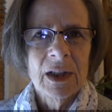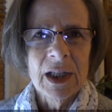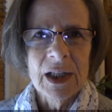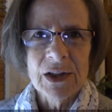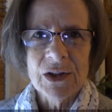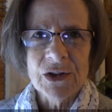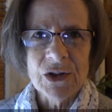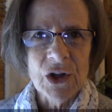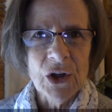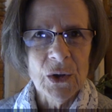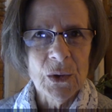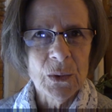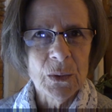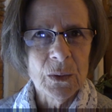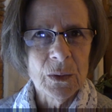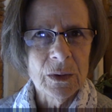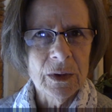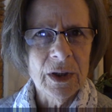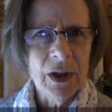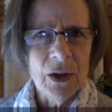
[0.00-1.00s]

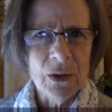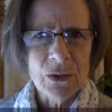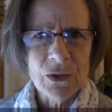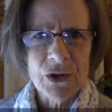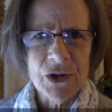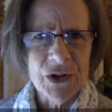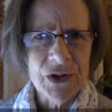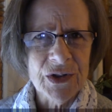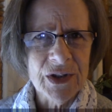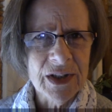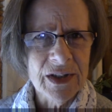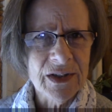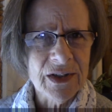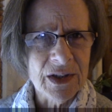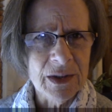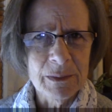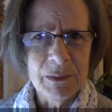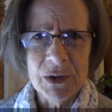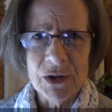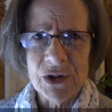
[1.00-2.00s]
so, you know, she sees
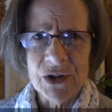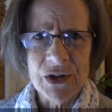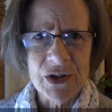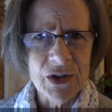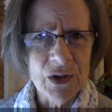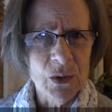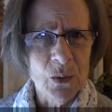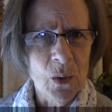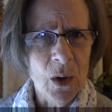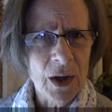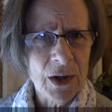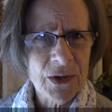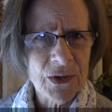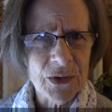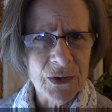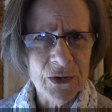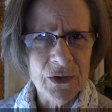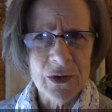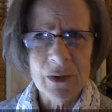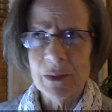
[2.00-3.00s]
them, but she still walks
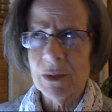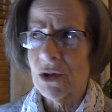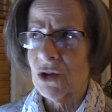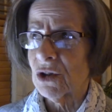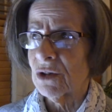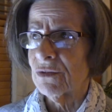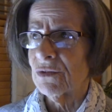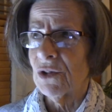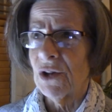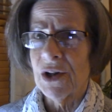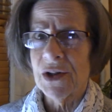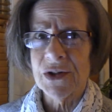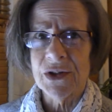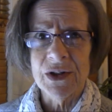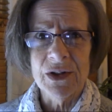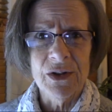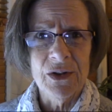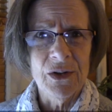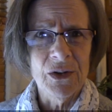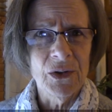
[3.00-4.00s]
through them and she falls
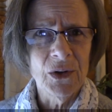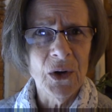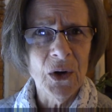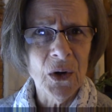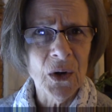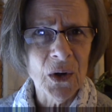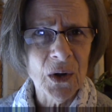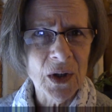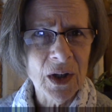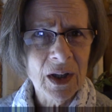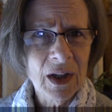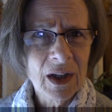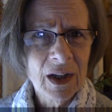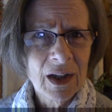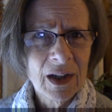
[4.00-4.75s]
into the hole.